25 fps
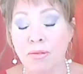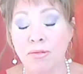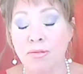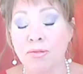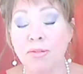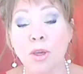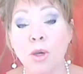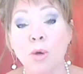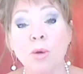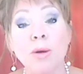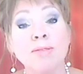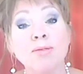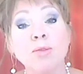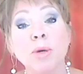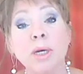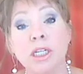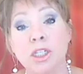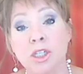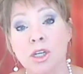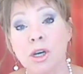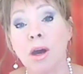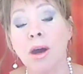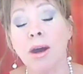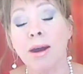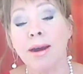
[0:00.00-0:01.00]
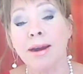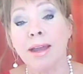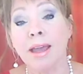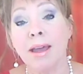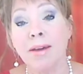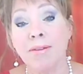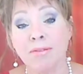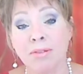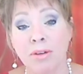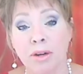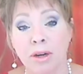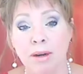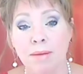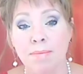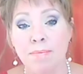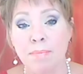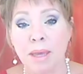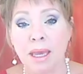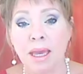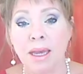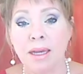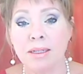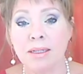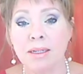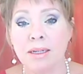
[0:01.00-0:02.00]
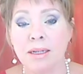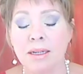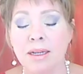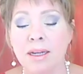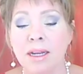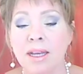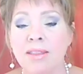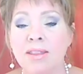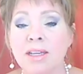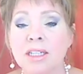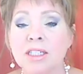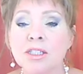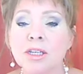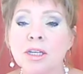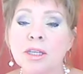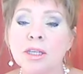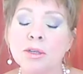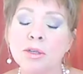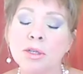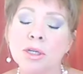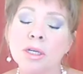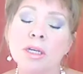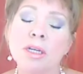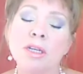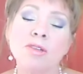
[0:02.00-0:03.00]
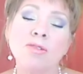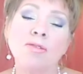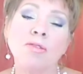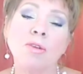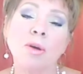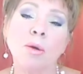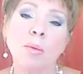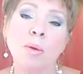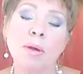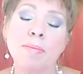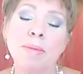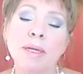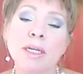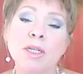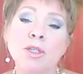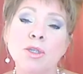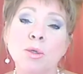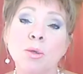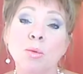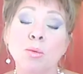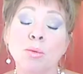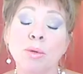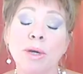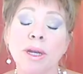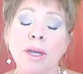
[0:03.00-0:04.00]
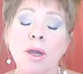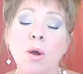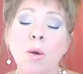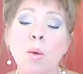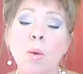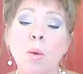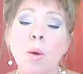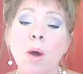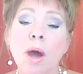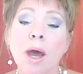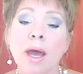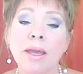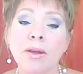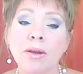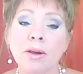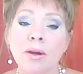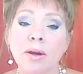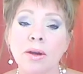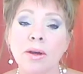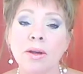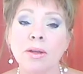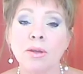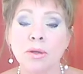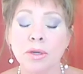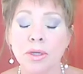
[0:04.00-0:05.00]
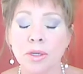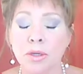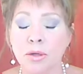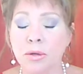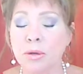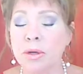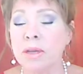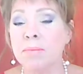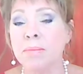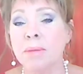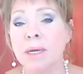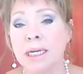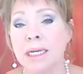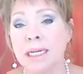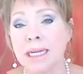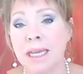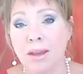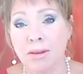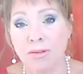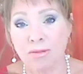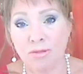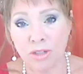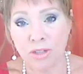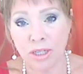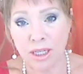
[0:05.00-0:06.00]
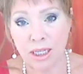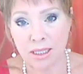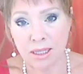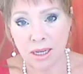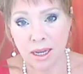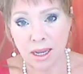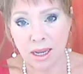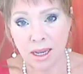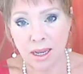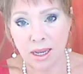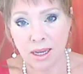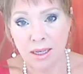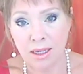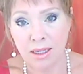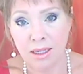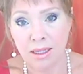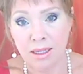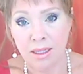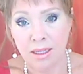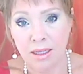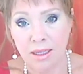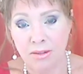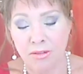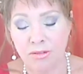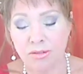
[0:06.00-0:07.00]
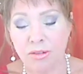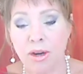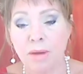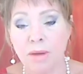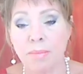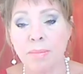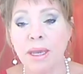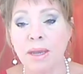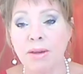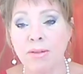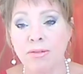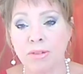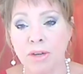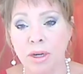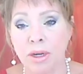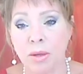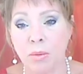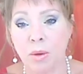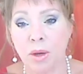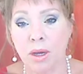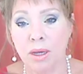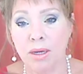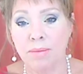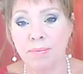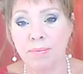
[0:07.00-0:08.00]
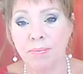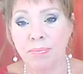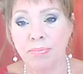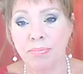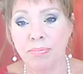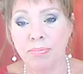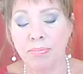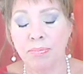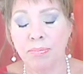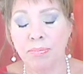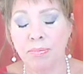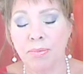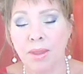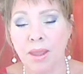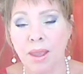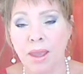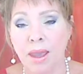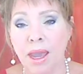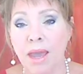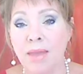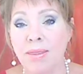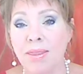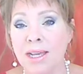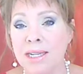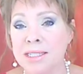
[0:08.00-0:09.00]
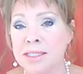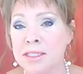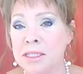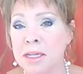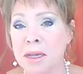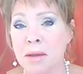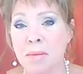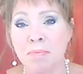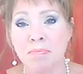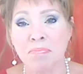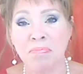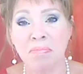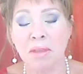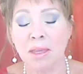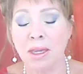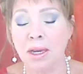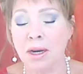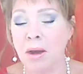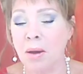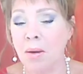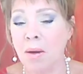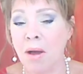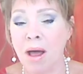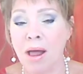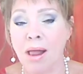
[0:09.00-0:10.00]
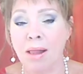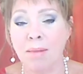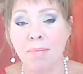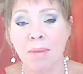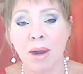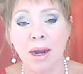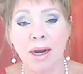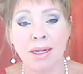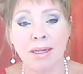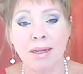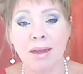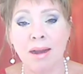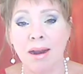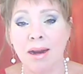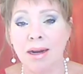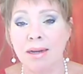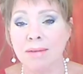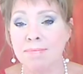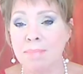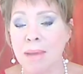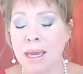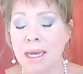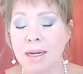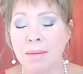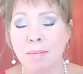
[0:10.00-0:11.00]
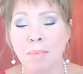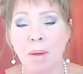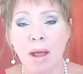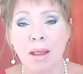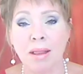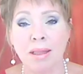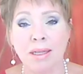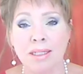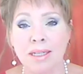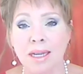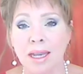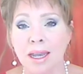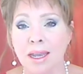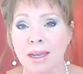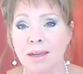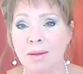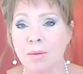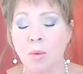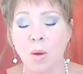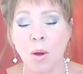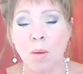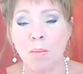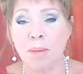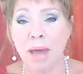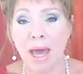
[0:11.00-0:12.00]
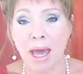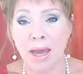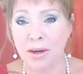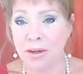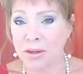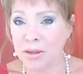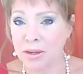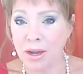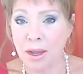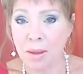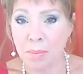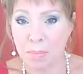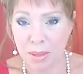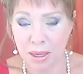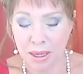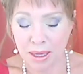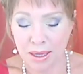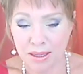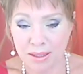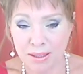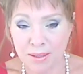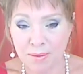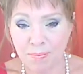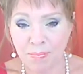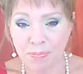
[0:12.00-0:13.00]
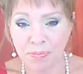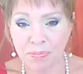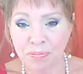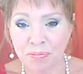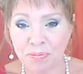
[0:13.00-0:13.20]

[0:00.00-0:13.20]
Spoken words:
few of which are ever met. The solution is for women to require good treatment every day from everyone. And then some, Hallmark card made up holiday won't matter a bit.